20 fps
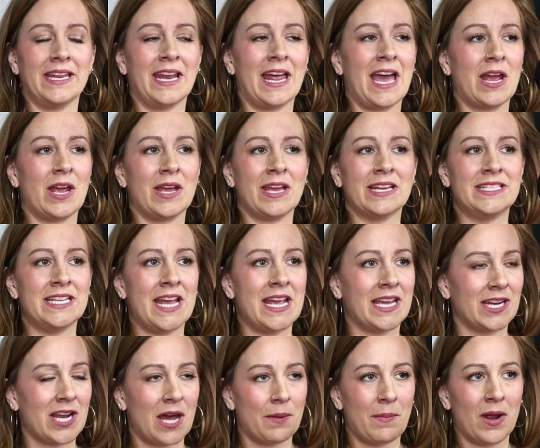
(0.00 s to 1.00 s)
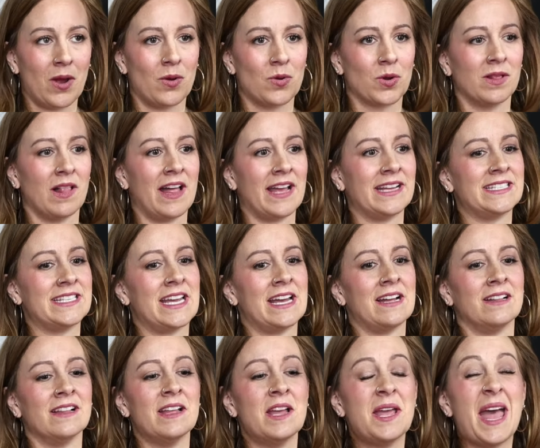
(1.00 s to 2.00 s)
I had taken on my own
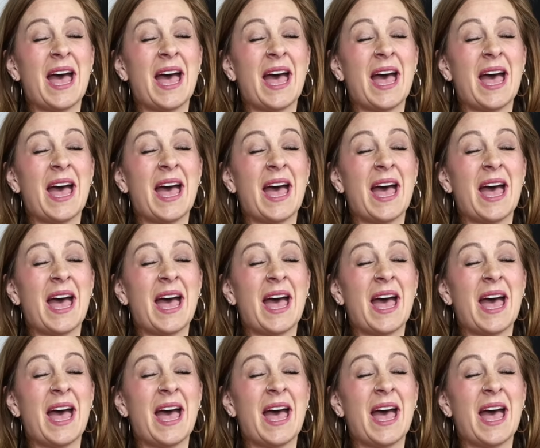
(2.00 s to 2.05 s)
clientele.